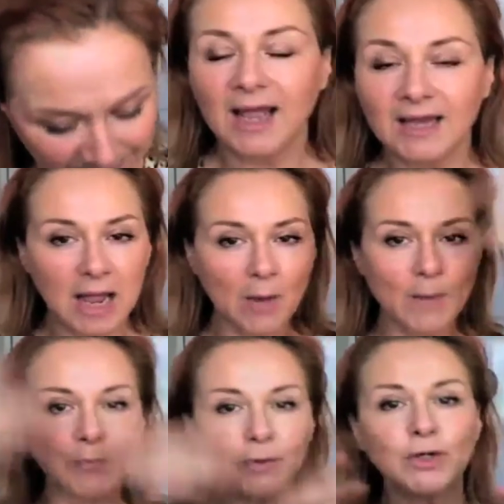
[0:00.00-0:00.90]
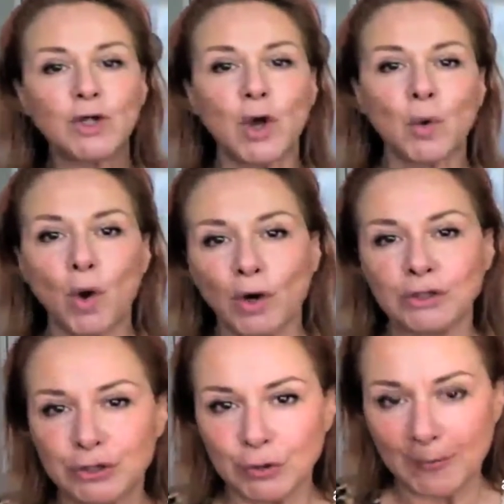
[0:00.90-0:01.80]
And now I'm going to go on to
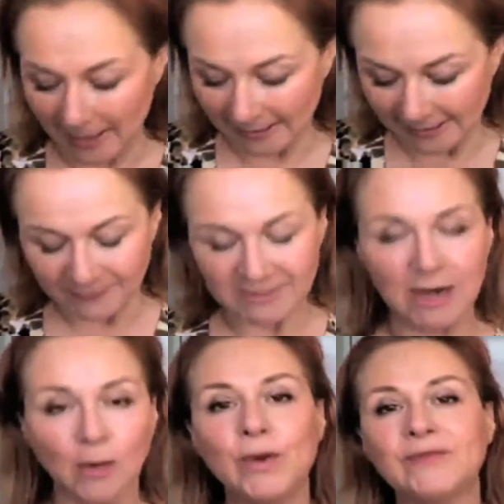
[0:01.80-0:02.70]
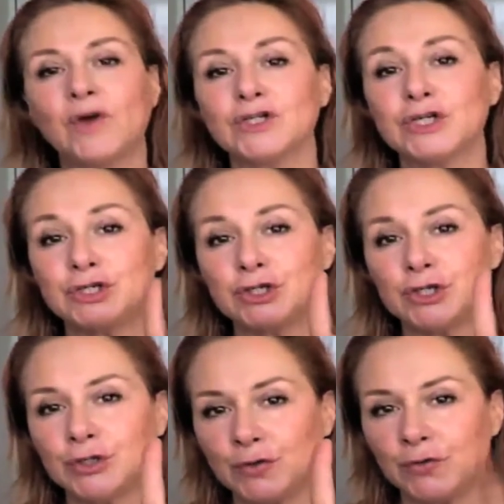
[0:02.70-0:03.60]
my lips. Now, we've got
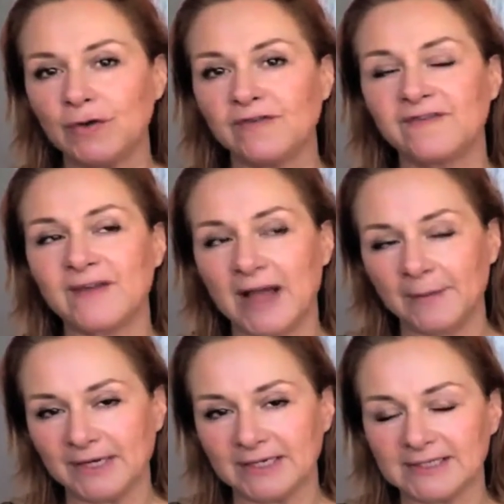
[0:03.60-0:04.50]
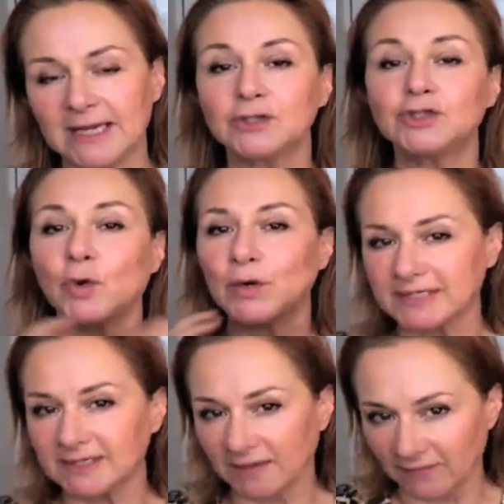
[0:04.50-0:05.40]
two fabulous choices
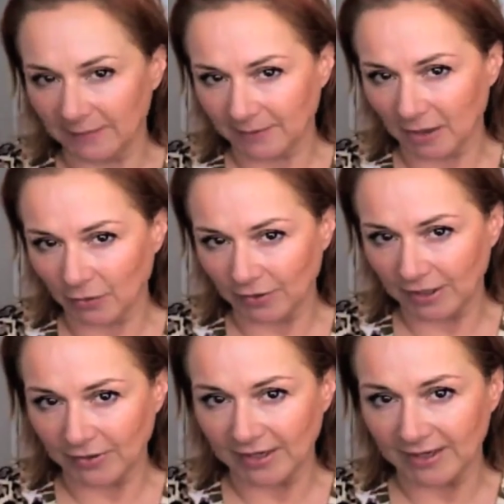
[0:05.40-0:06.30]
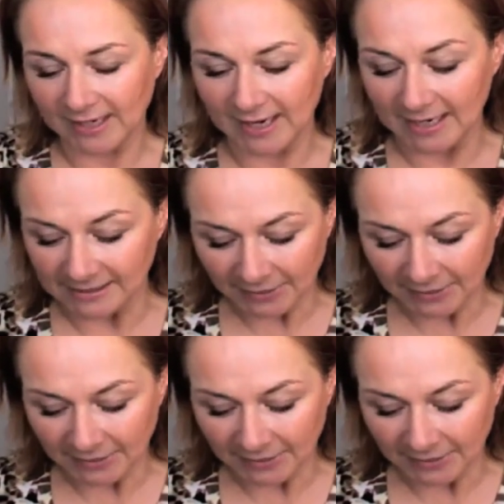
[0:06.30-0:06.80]
of lip color here in the kit.